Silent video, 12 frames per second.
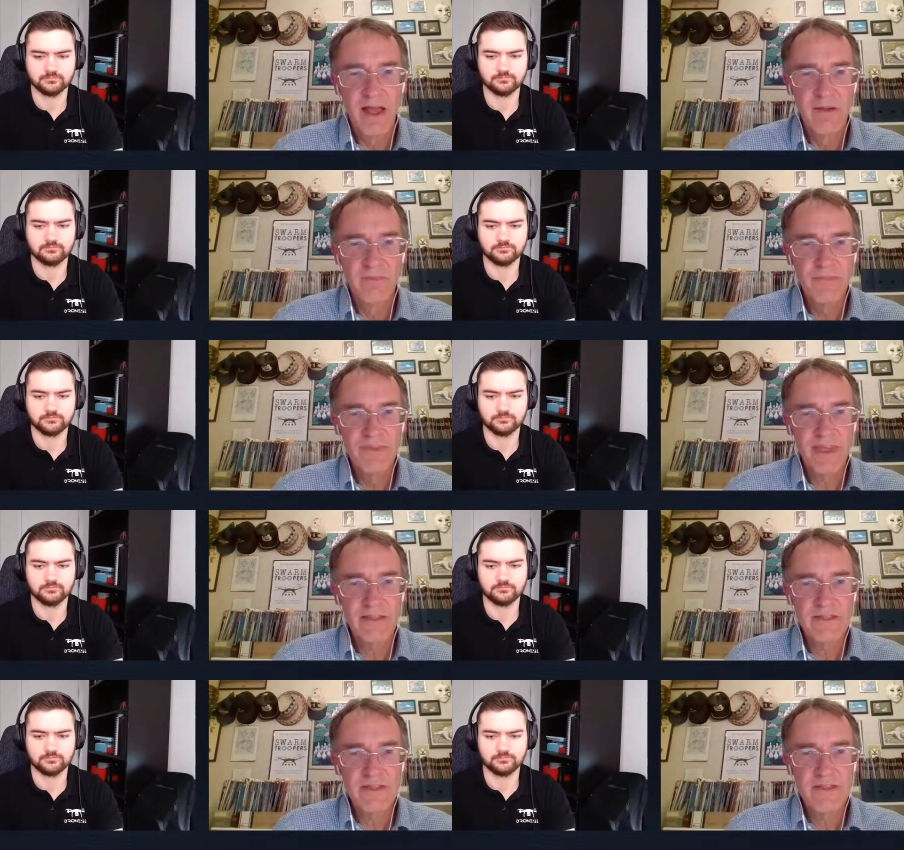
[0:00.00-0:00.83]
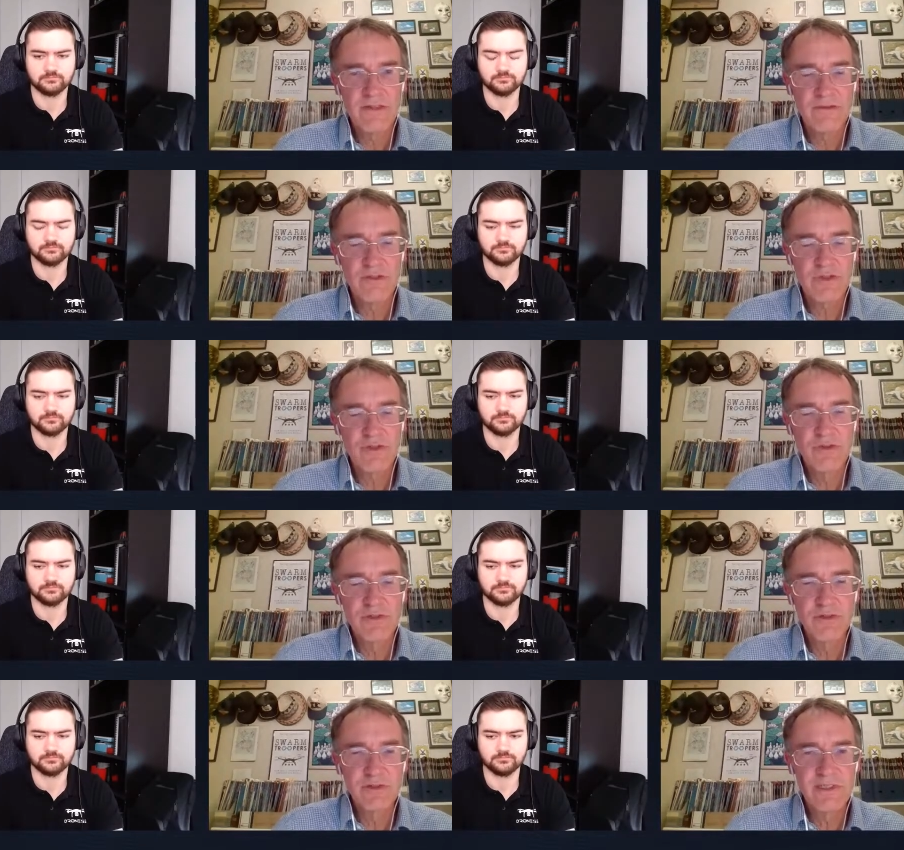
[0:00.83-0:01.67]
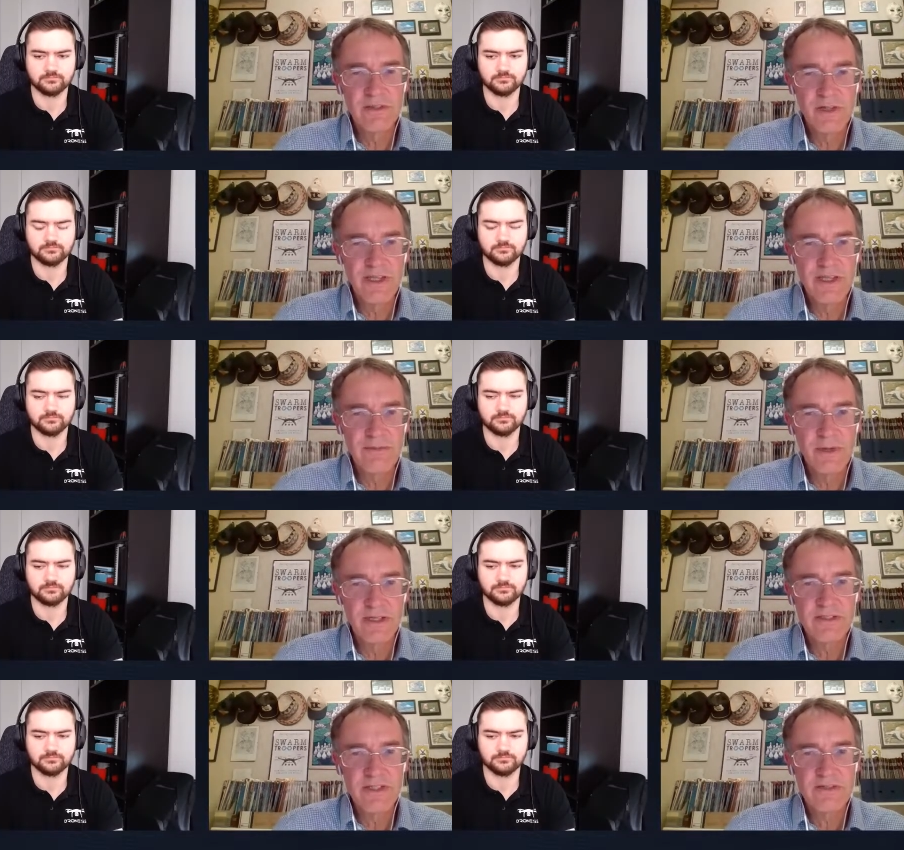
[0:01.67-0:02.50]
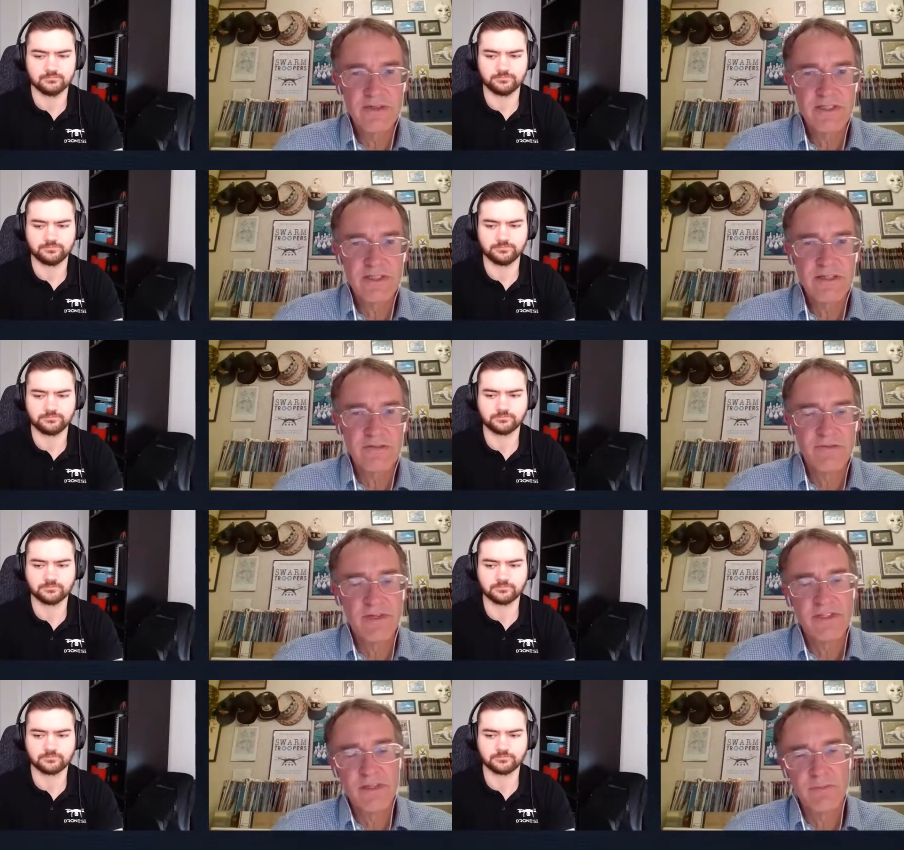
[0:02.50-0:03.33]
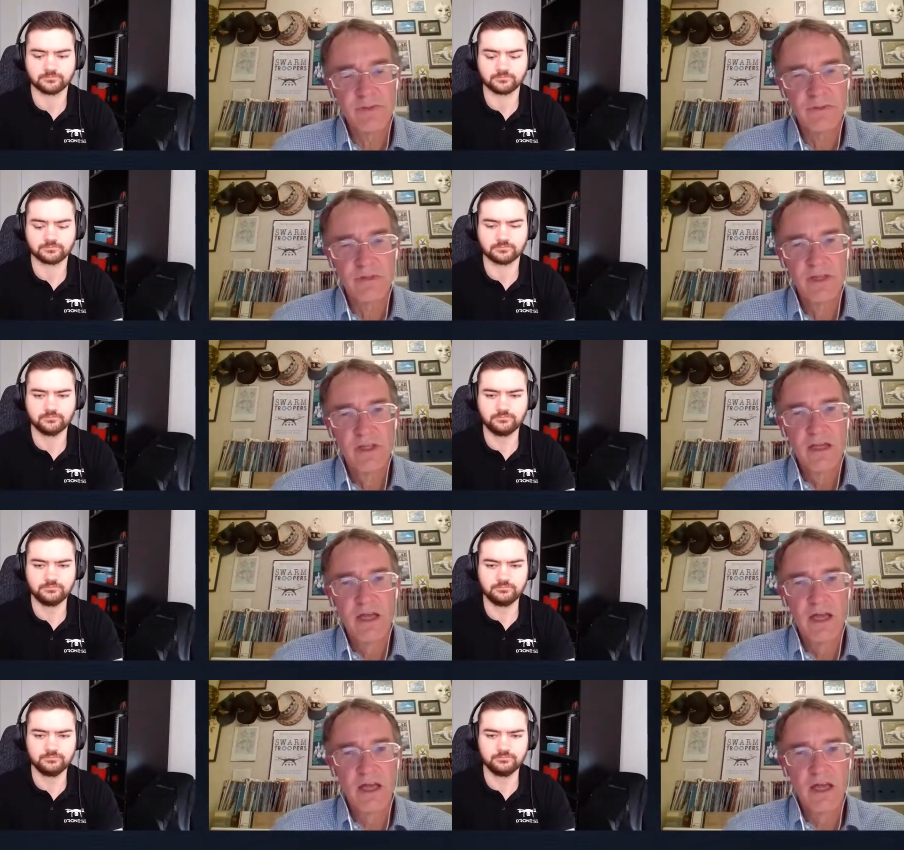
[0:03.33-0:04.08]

Speaker 1: That's true to a degree, but it's interesting. For example,